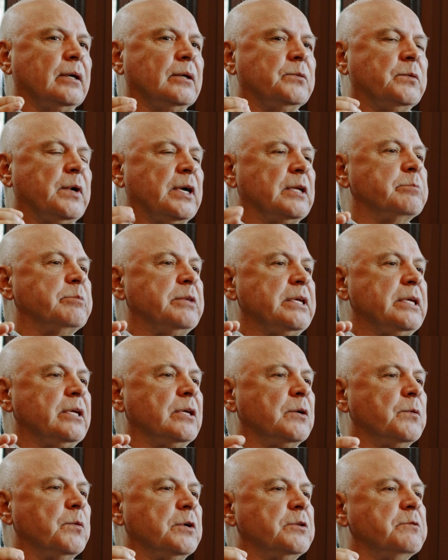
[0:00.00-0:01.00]

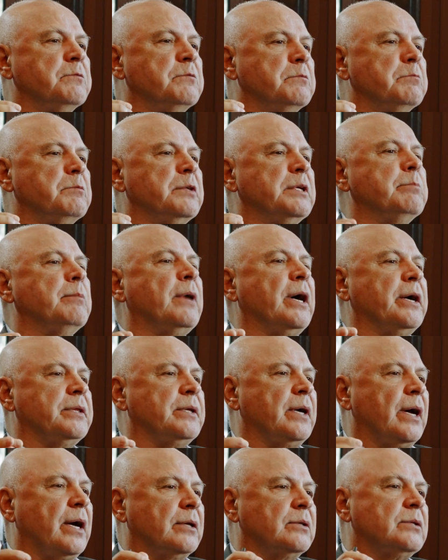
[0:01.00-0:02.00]
well-being, what do we mean by
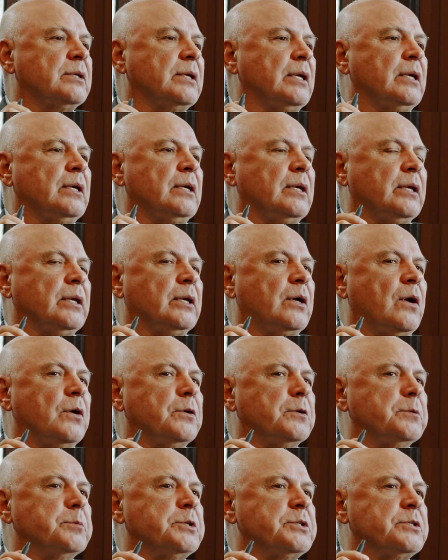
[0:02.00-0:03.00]
that?
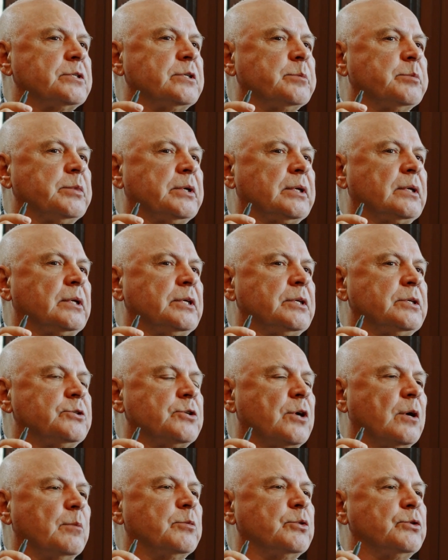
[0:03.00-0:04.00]
Economists typically
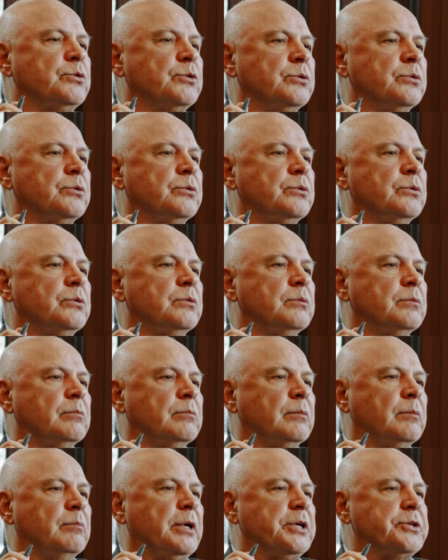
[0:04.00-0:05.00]
jump to
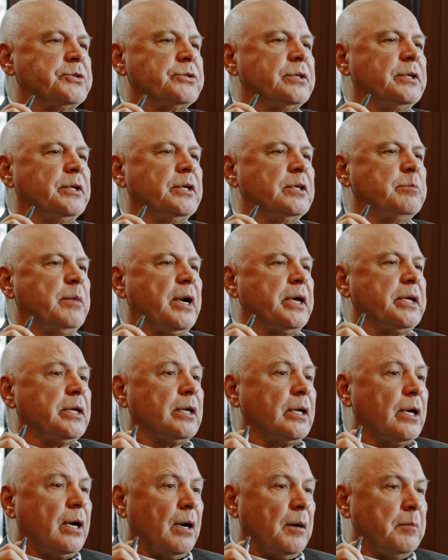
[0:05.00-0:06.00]
measuring it by
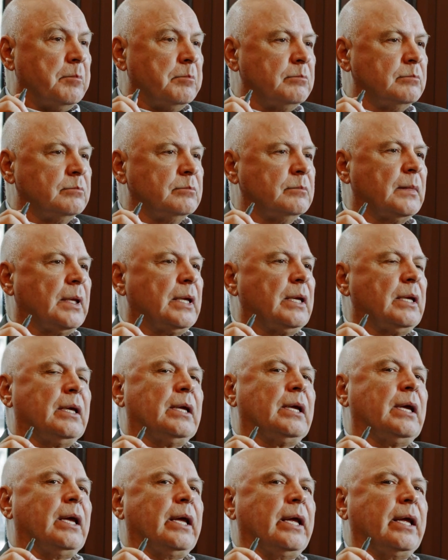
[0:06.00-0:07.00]
income.
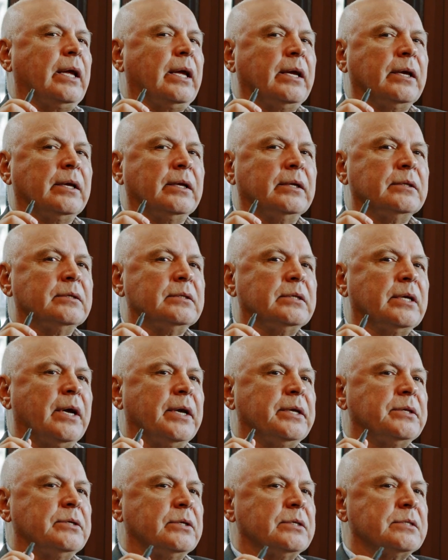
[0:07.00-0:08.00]
And the
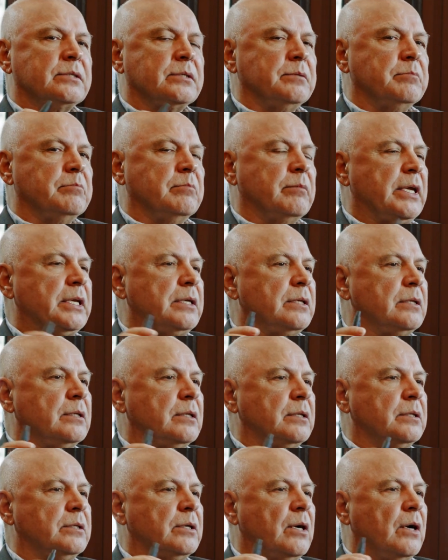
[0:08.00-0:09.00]
idea is in many
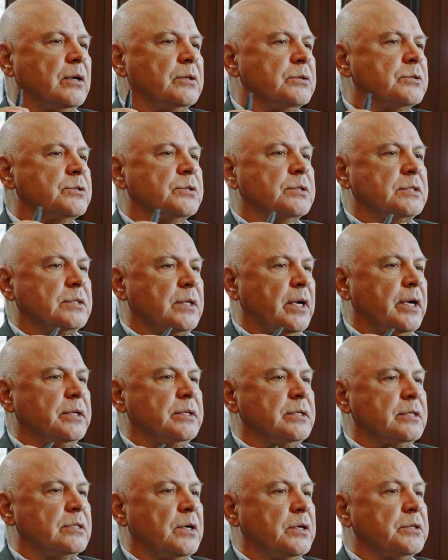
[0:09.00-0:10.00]
other
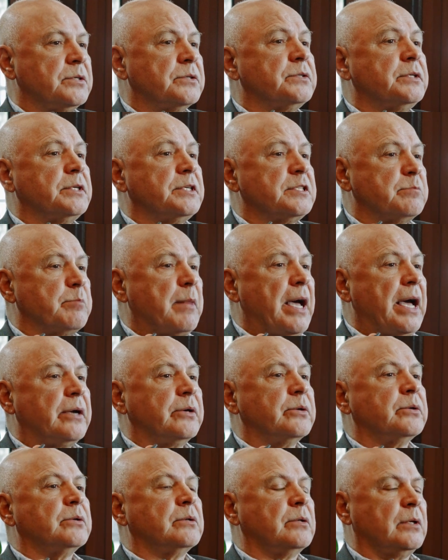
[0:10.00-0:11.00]
societies, other things
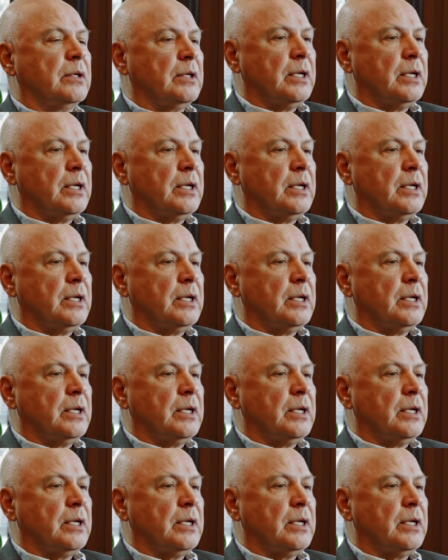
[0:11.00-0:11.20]
matter